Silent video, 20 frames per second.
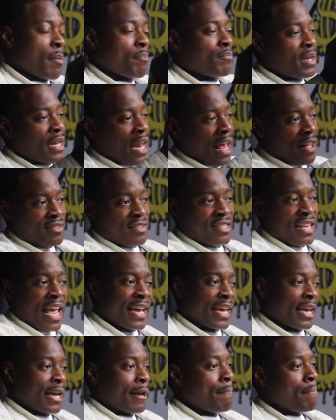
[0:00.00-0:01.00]
up in that
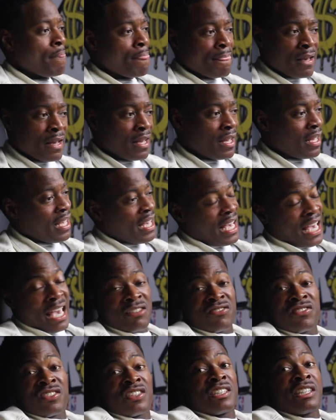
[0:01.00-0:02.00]
second, it
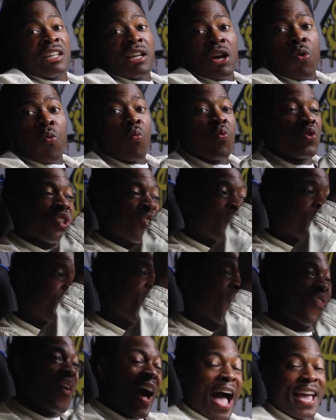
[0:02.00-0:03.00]
still was
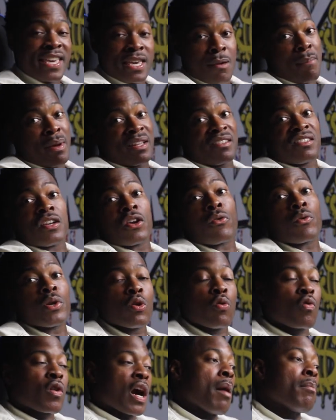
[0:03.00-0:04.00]
fire
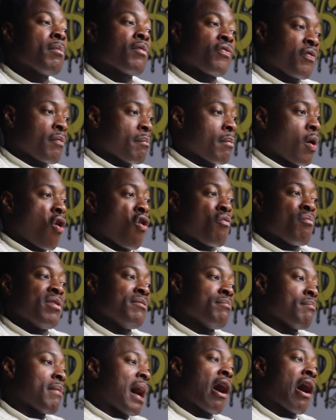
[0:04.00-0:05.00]
material coming from
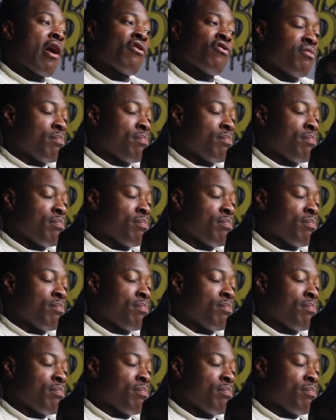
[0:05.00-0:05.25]
homie mouth,